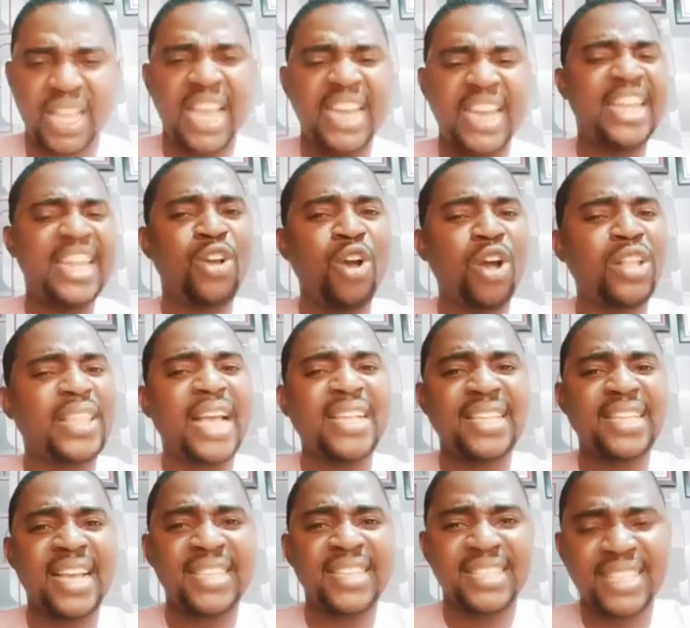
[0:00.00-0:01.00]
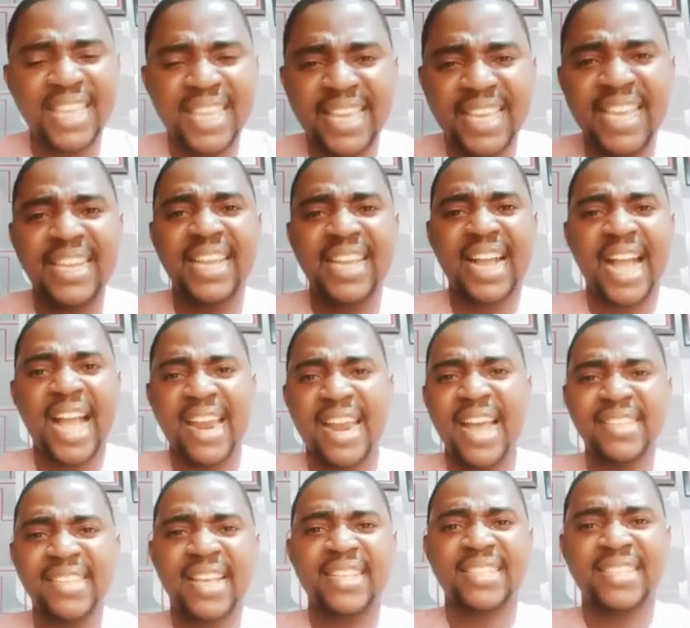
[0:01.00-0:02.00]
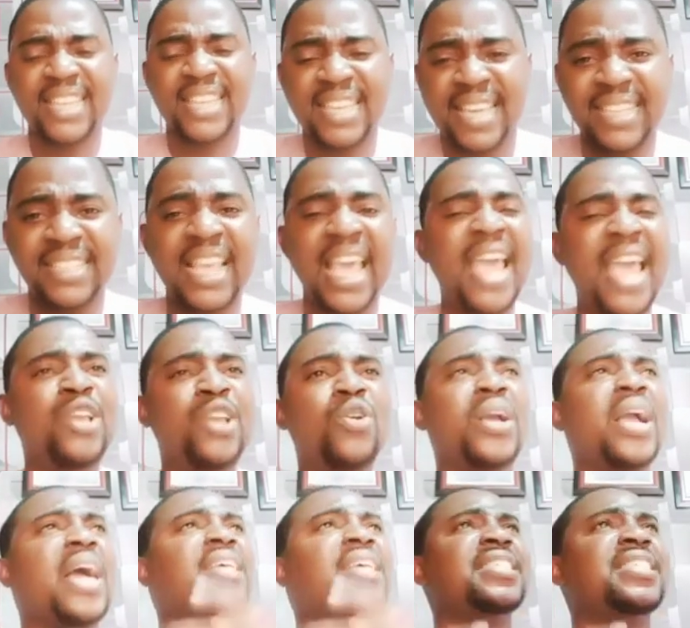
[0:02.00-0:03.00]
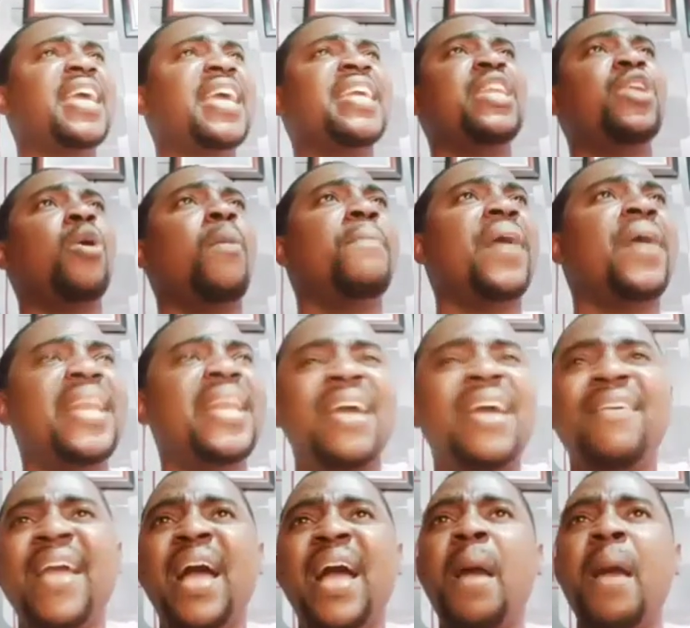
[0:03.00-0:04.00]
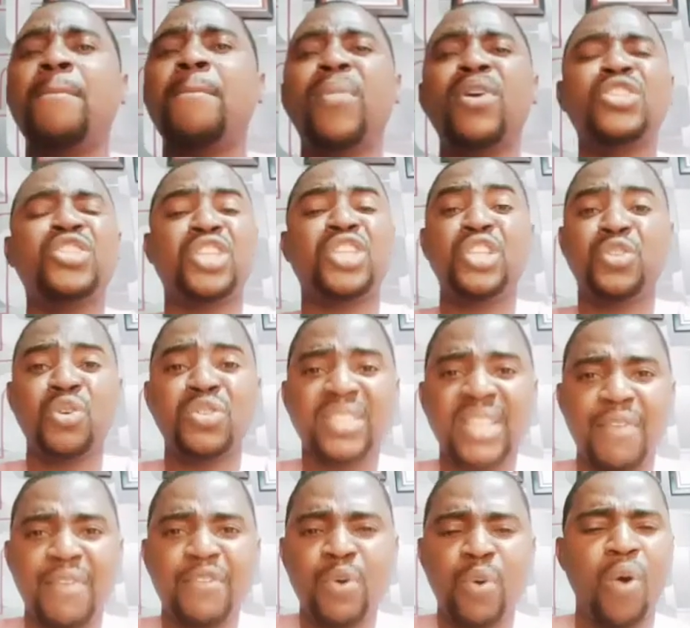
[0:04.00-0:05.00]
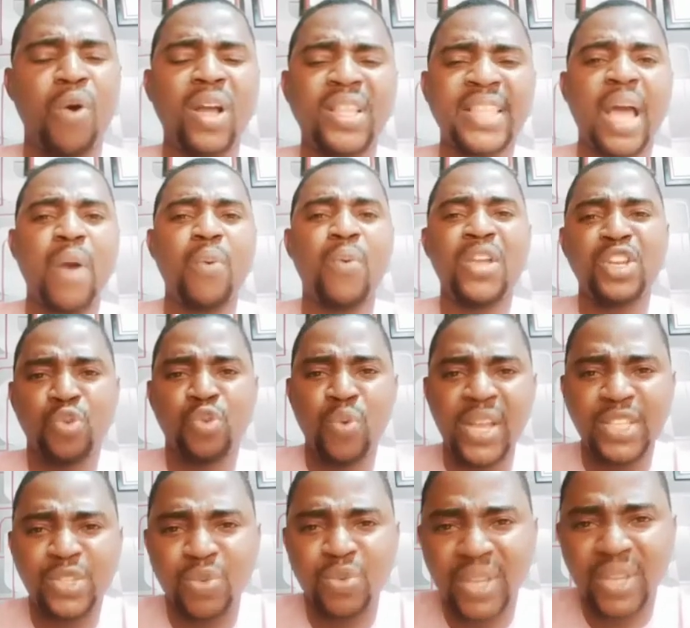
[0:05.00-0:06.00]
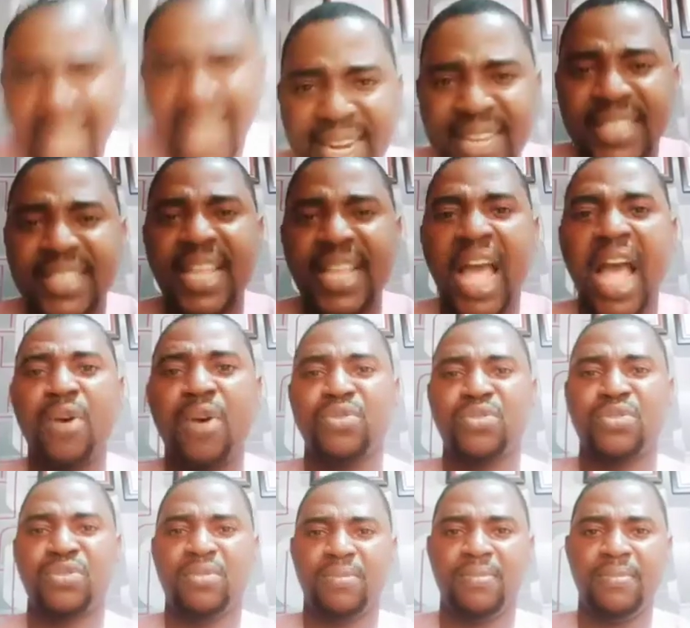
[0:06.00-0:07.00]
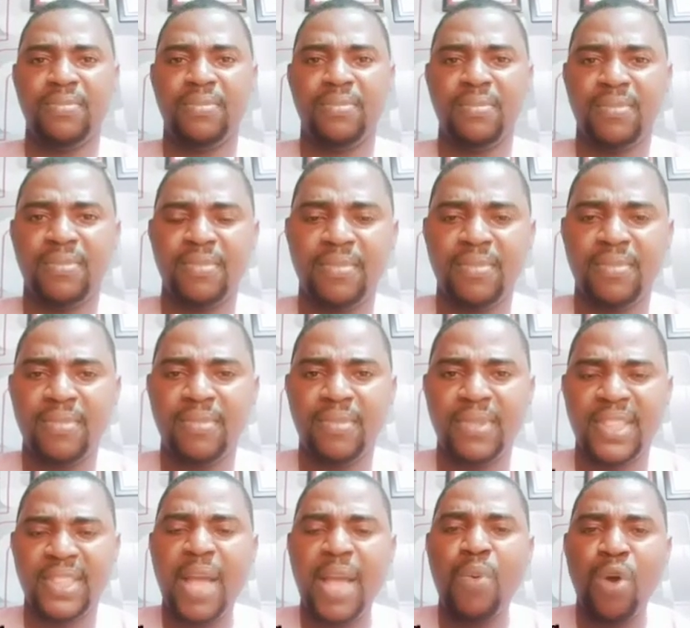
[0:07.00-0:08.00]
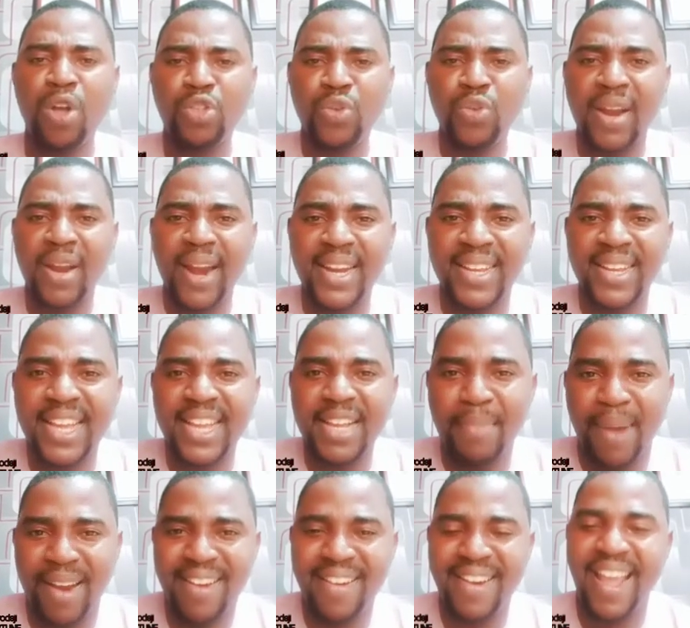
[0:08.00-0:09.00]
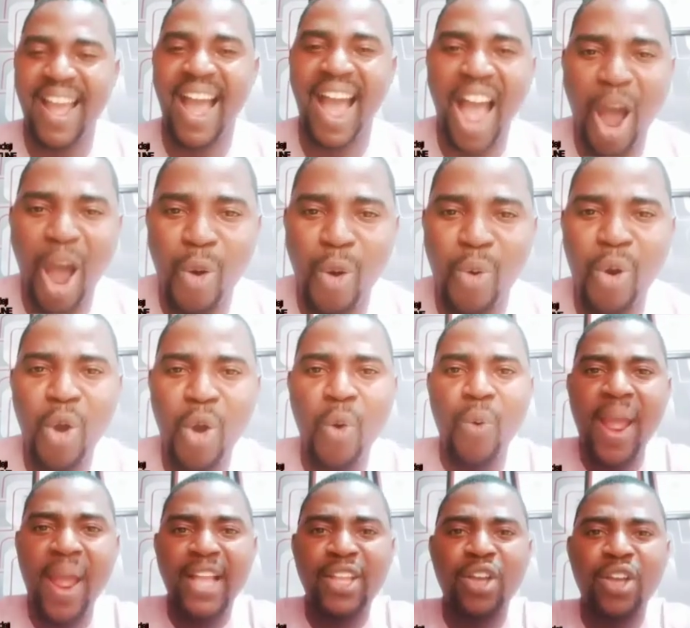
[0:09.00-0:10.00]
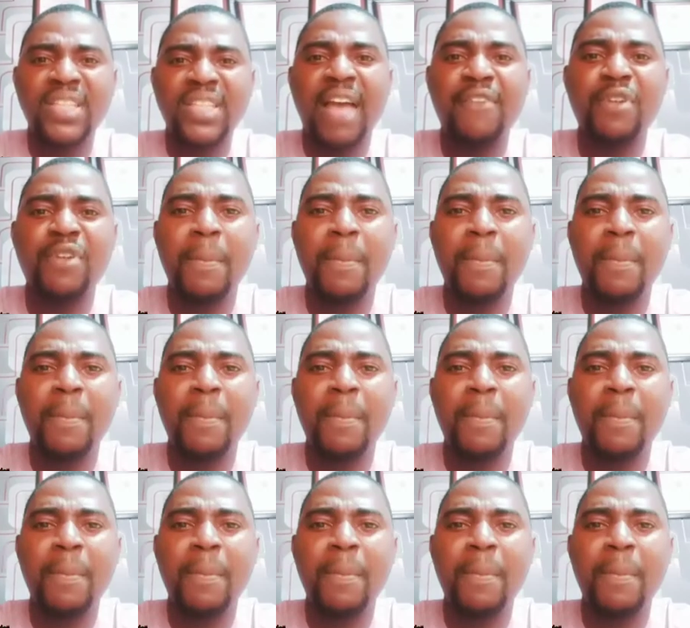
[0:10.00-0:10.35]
The gutters are stinking, the canals are stinking. You can't stay in urban area, mosquitoes everywhere. What are we doing to get this out? They want to eradicate malaria. How? We are just having